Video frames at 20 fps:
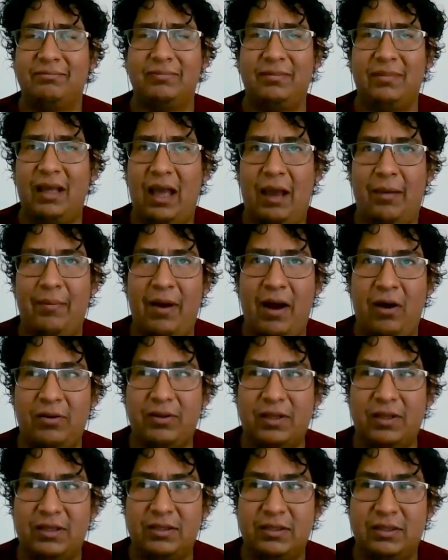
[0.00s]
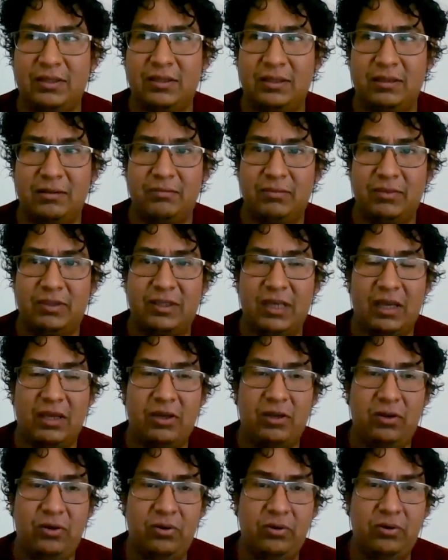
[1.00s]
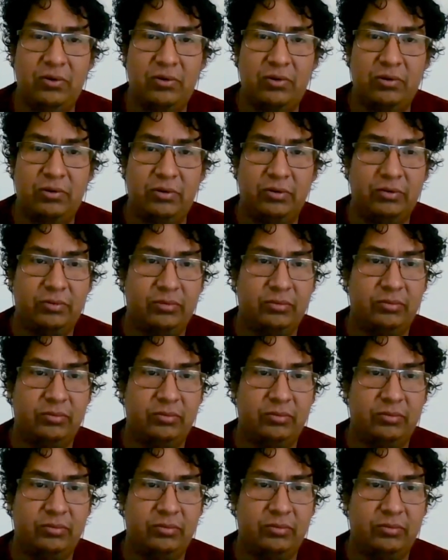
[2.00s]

about secure